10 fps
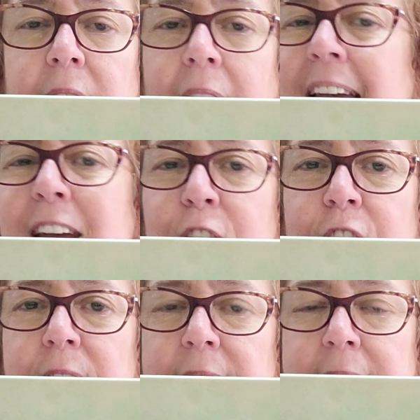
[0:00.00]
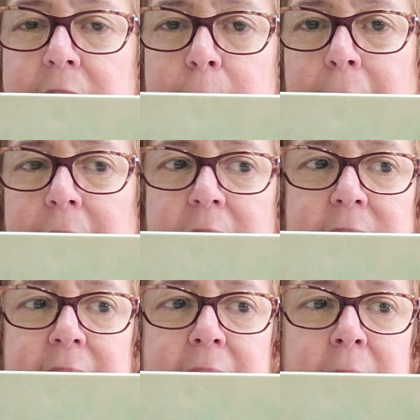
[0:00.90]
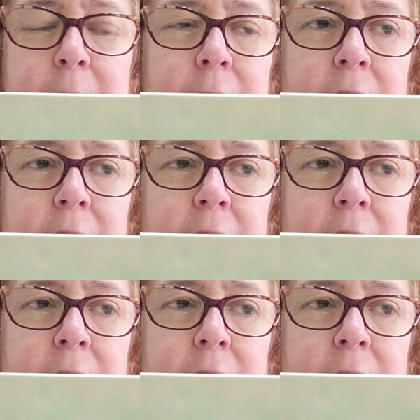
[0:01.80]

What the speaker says: I hear good things about this game.